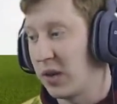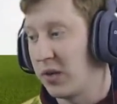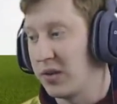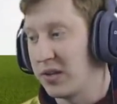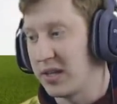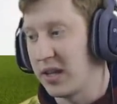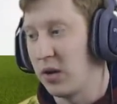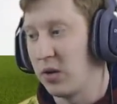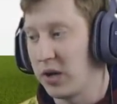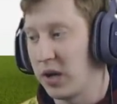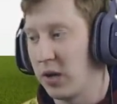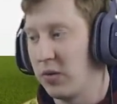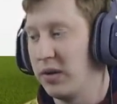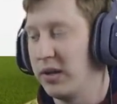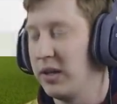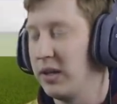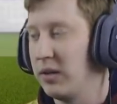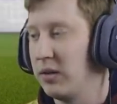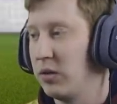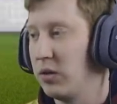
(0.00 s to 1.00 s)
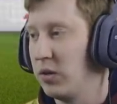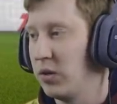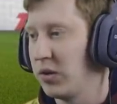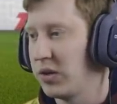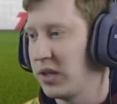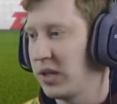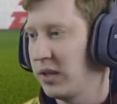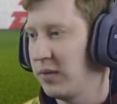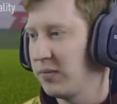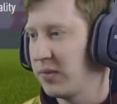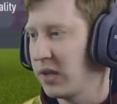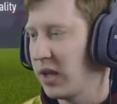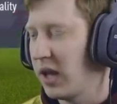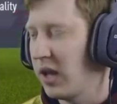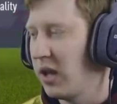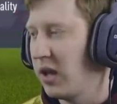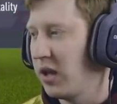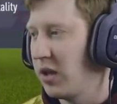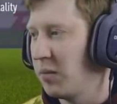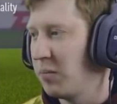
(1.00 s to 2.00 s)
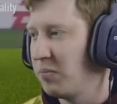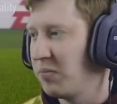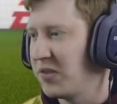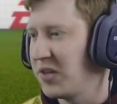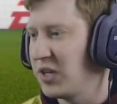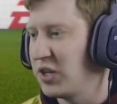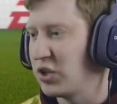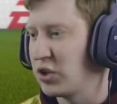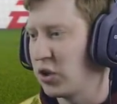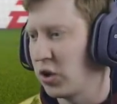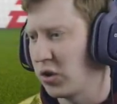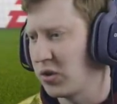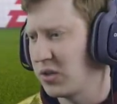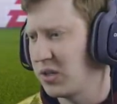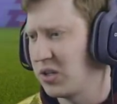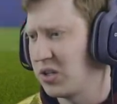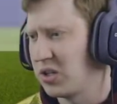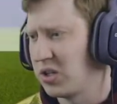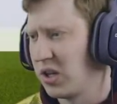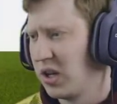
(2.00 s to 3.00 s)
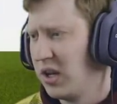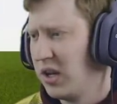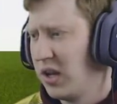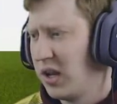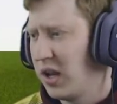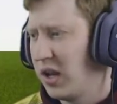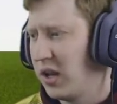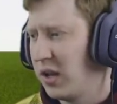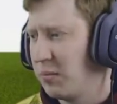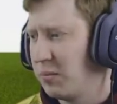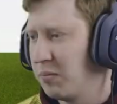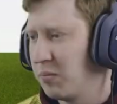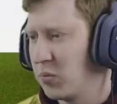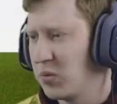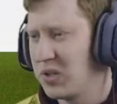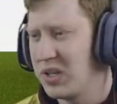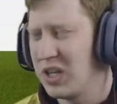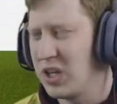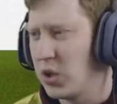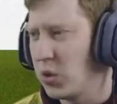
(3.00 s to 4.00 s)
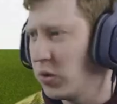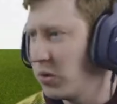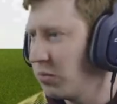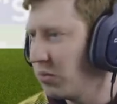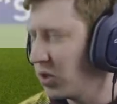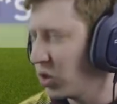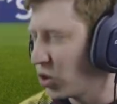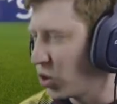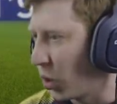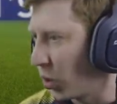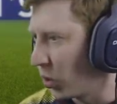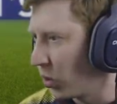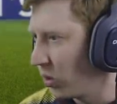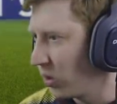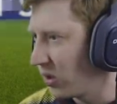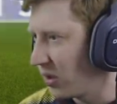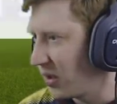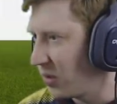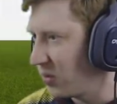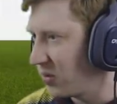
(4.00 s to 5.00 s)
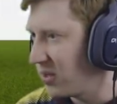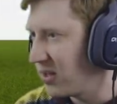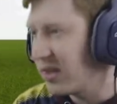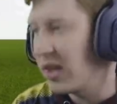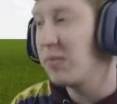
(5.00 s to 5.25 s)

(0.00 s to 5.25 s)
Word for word: scout that's out currently looking. Um, the Scottish uh, was it Ewan McDonald? I think was